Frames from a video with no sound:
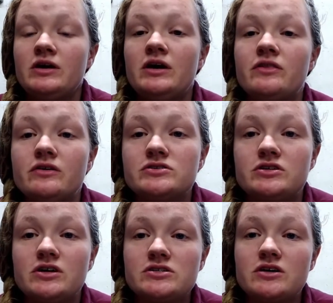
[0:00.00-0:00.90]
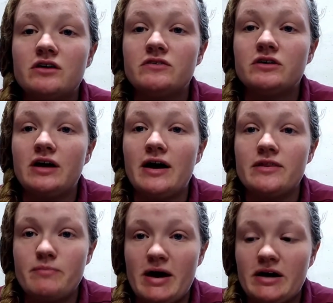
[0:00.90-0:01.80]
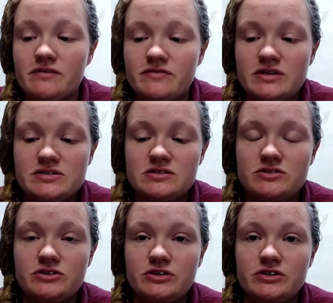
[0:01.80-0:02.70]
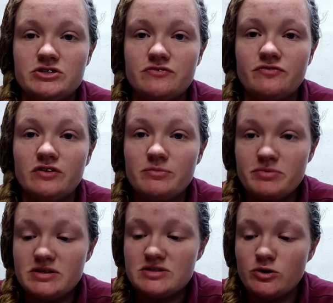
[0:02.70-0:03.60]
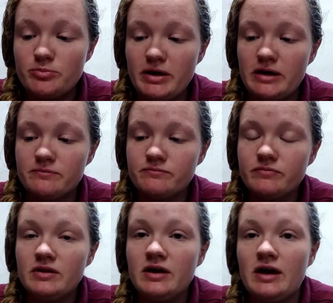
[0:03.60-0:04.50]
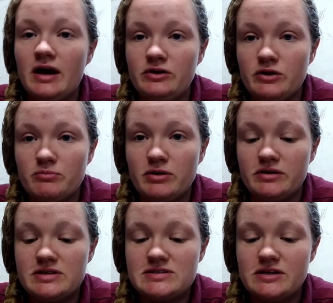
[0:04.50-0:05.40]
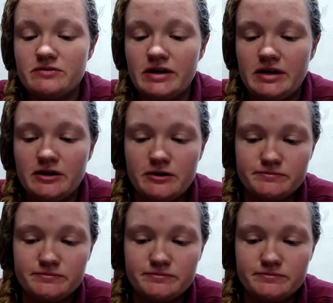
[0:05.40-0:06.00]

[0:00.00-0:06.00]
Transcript: There's a dust cover on the back of this. So you're going to just flip this open and you can plug this in right here.